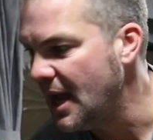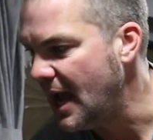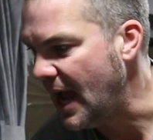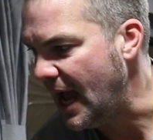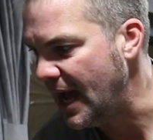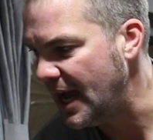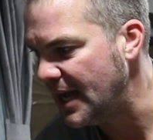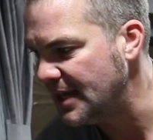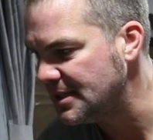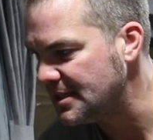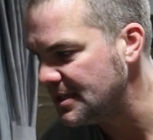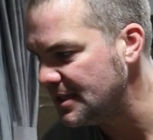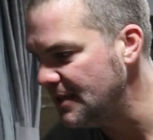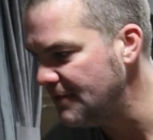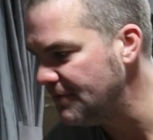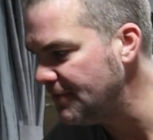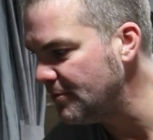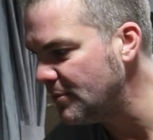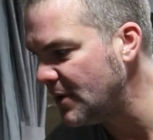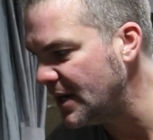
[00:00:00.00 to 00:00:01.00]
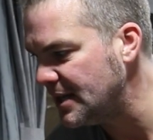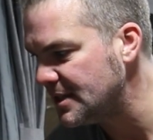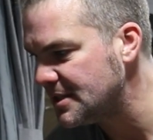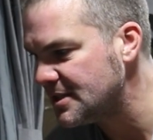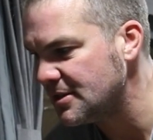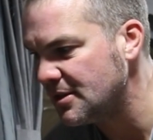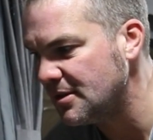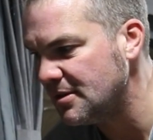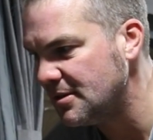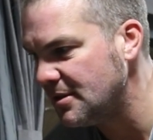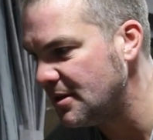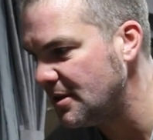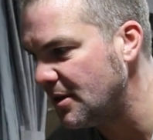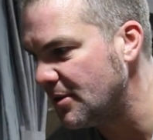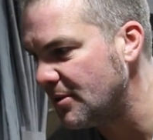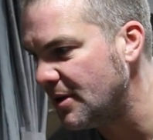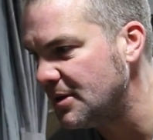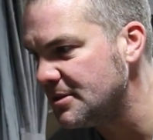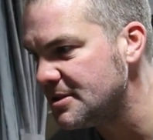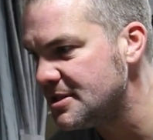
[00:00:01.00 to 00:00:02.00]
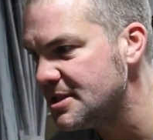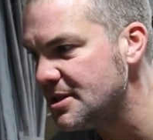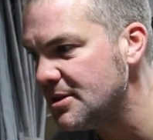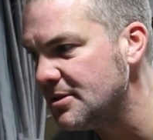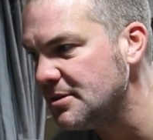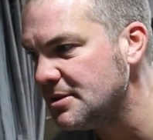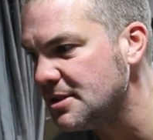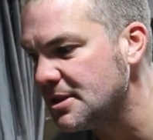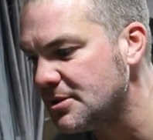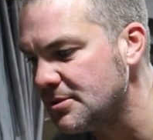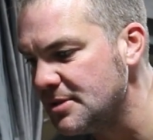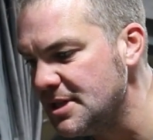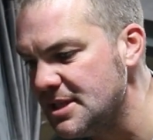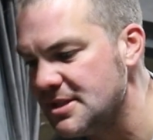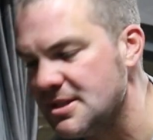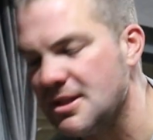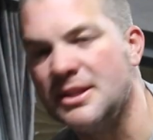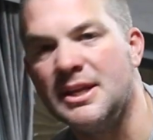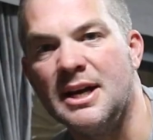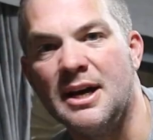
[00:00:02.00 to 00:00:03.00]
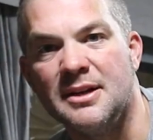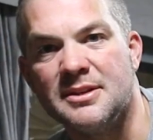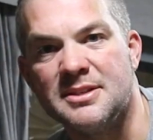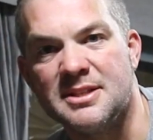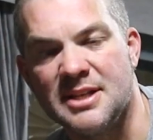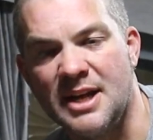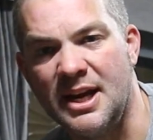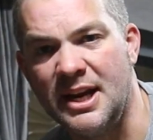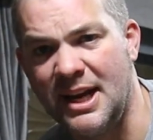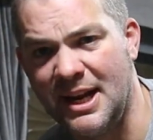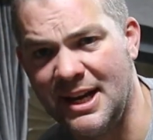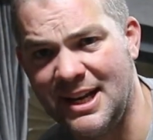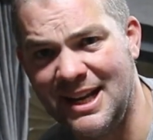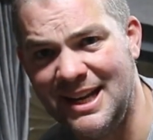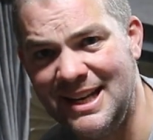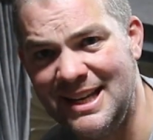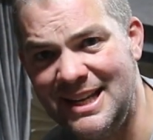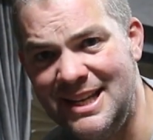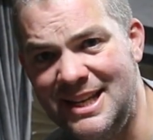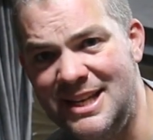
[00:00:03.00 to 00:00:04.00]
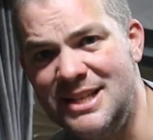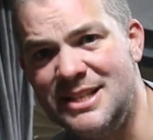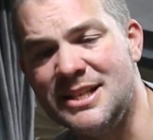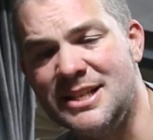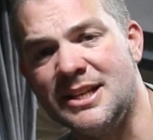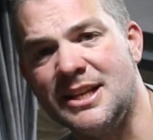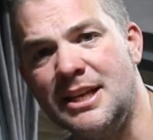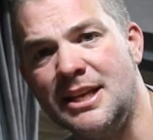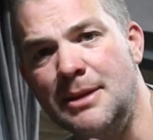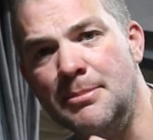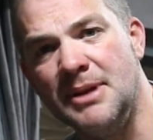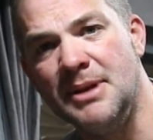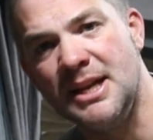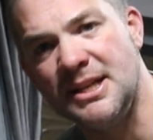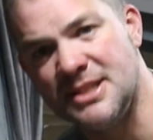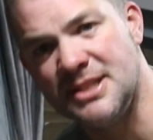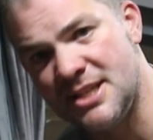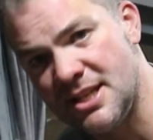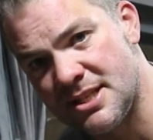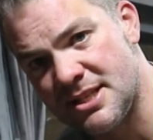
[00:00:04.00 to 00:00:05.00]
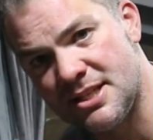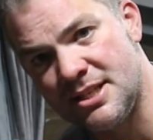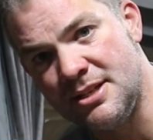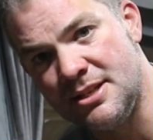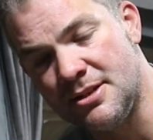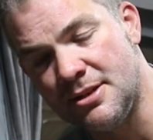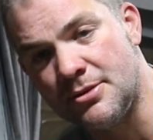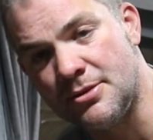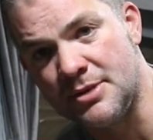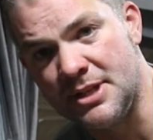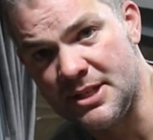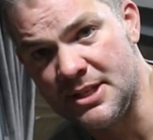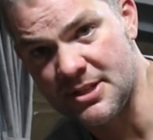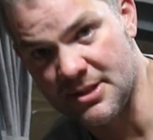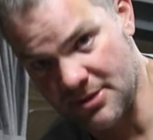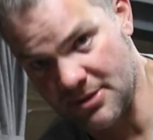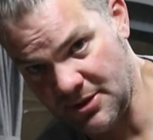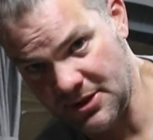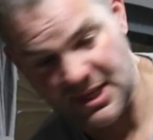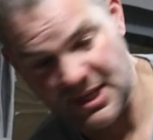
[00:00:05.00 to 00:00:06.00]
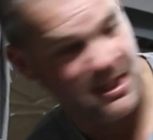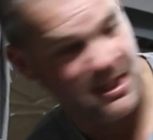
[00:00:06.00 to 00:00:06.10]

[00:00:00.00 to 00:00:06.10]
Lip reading: And even when it's around 0 degrees on the outside, I can easily keep it at 16 degrees on the